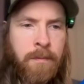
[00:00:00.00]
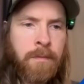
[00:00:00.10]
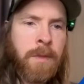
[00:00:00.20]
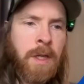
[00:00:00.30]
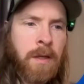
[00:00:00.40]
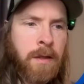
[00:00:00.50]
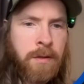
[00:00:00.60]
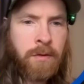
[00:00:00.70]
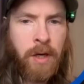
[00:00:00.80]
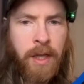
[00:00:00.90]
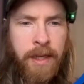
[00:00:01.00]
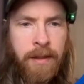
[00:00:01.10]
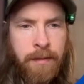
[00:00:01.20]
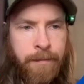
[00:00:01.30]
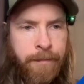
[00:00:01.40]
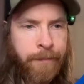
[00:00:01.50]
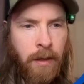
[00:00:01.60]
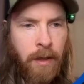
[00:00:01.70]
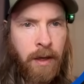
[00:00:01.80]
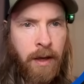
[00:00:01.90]
Let's try that.
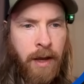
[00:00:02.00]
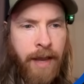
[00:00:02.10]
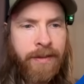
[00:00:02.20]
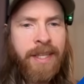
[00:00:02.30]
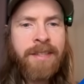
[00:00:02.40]
I haven't